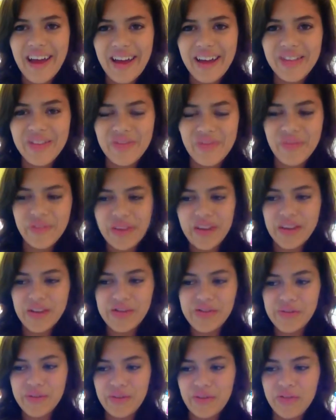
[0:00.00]
I'm a
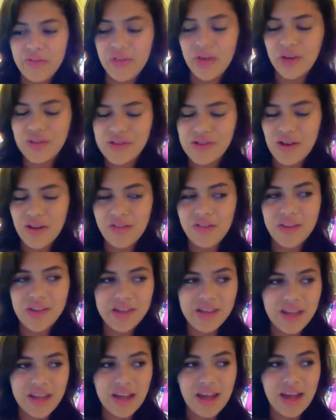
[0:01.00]
student first,
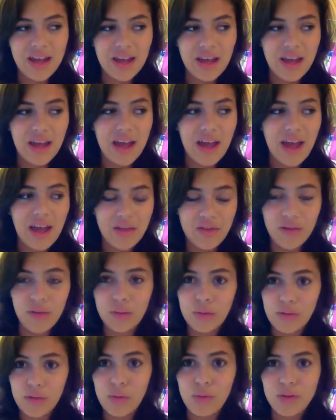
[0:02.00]
obviously, and I have to
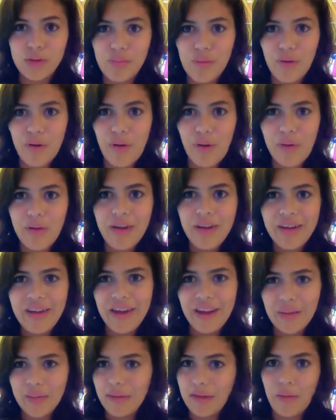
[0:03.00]
go to school tomorrow.
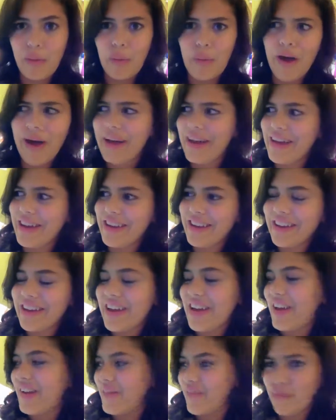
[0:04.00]
And I'm like, what?
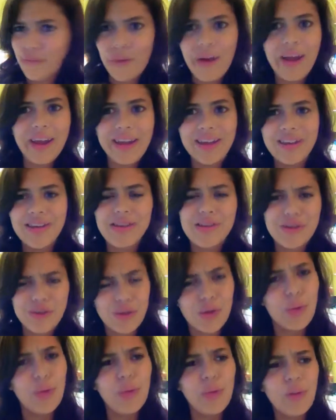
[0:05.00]
Right,
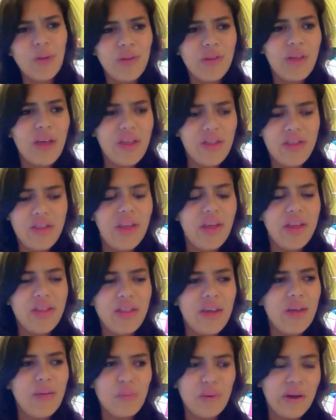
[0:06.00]
school, that
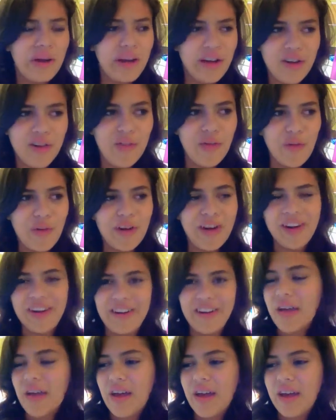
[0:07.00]
thing that we're here for.
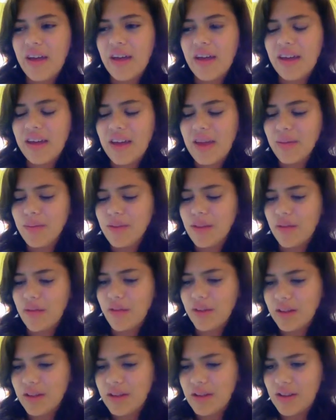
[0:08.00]
I, I came to
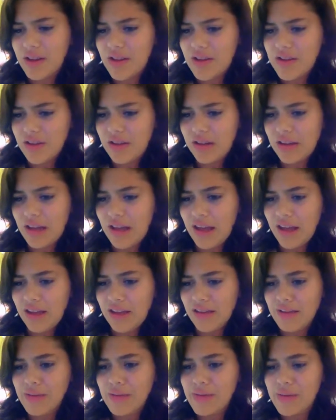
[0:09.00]
that realization today.